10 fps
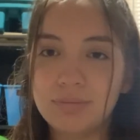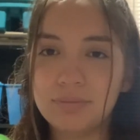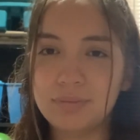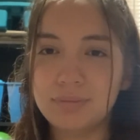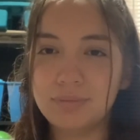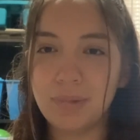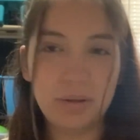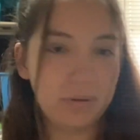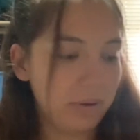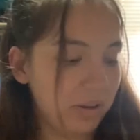I don't know, I
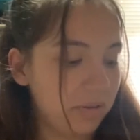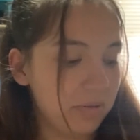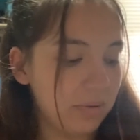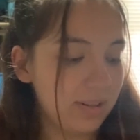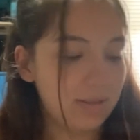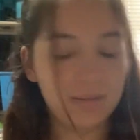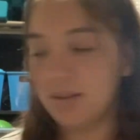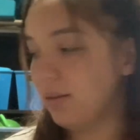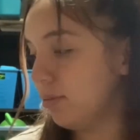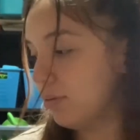heard a noise. I think it was
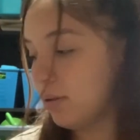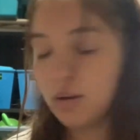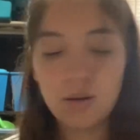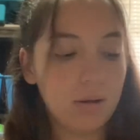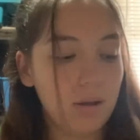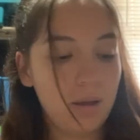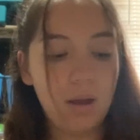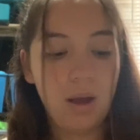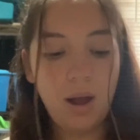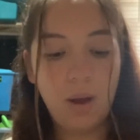the dog. I
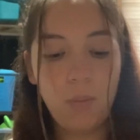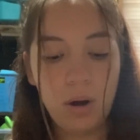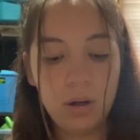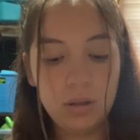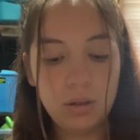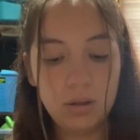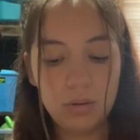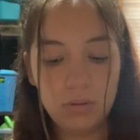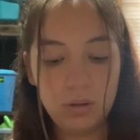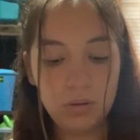wanted to go to